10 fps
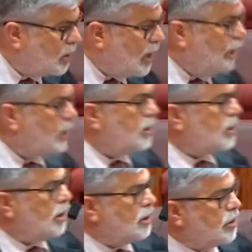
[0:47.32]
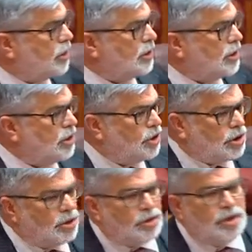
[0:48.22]
a double dissolution in
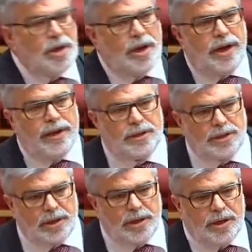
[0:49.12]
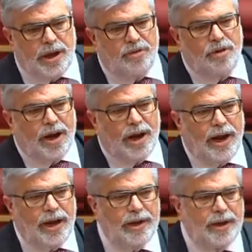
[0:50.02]
June, has a
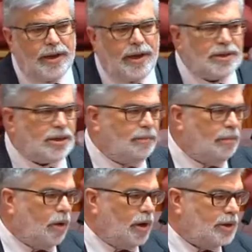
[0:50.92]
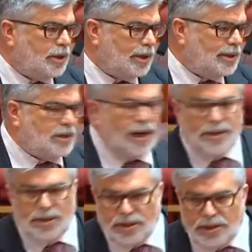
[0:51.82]
truncated and somewhat
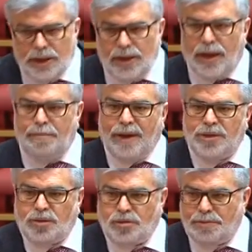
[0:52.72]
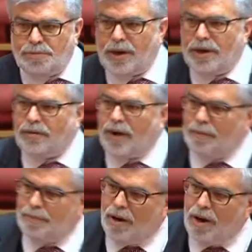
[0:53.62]
stunted budgetary
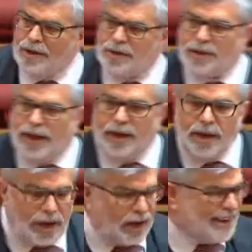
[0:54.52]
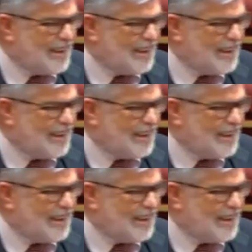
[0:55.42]
program prior to that, in a